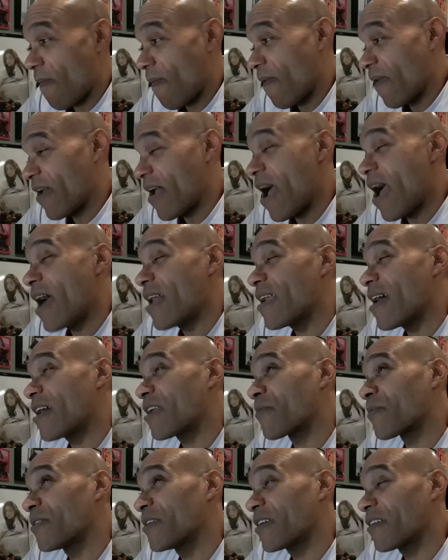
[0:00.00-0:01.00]
I had
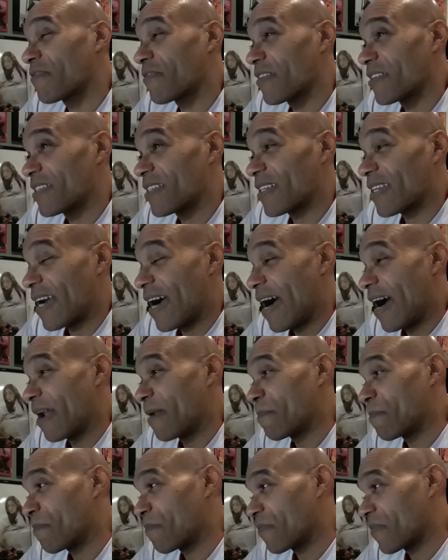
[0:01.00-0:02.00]
a really good friend,
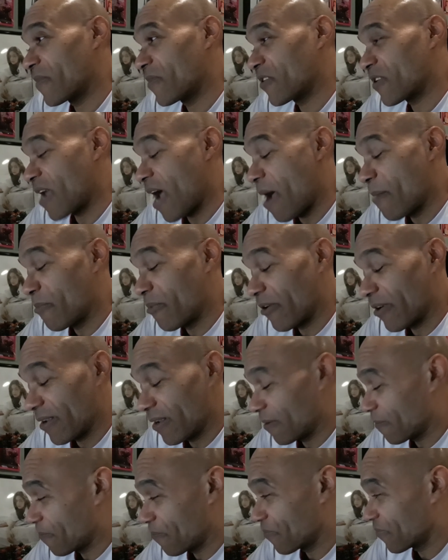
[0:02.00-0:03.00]
Scott
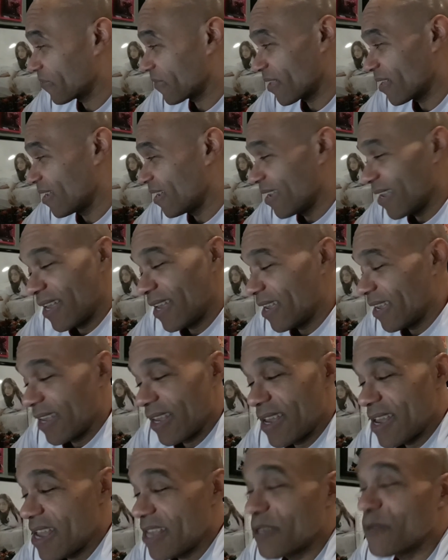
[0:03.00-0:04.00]
Britton.
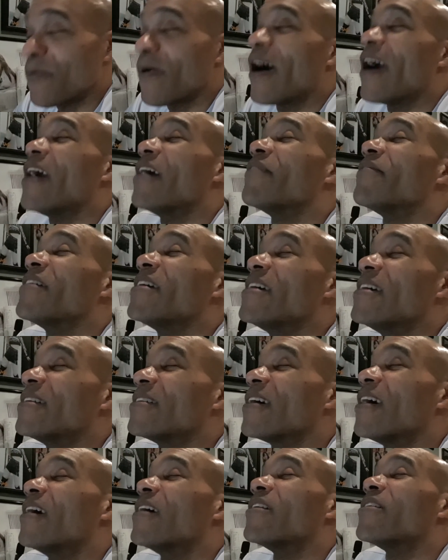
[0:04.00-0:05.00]
His wife is
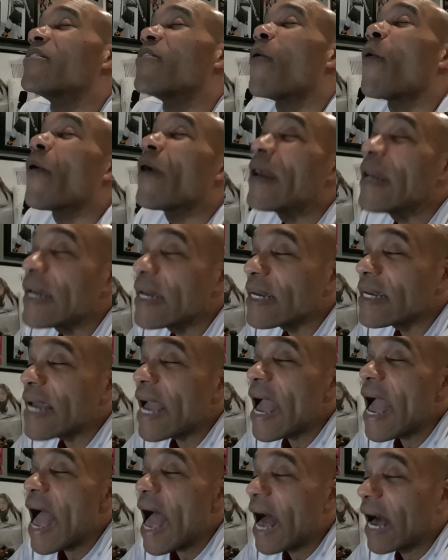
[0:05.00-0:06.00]
annoying
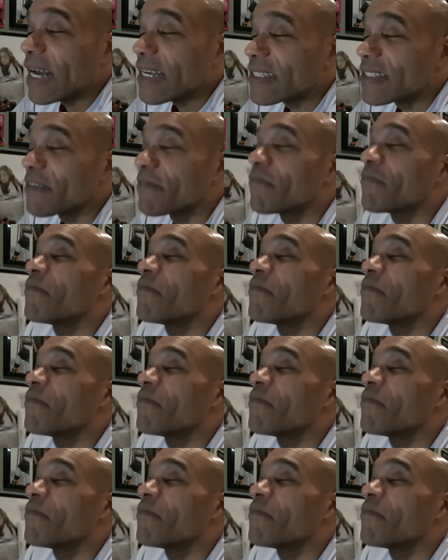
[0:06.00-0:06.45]
as